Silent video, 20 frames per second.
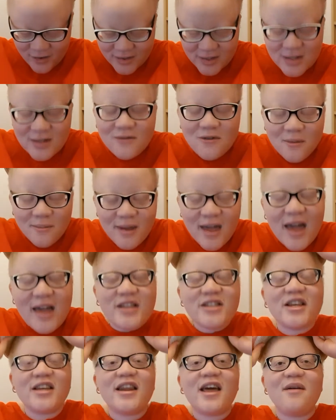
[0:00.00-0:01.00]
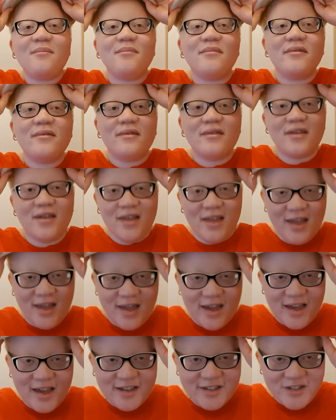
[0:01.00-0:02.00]
this from H&M.
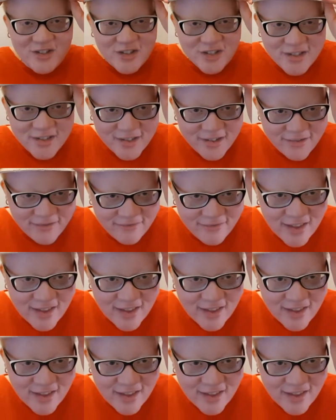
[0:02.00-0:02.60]
It's just,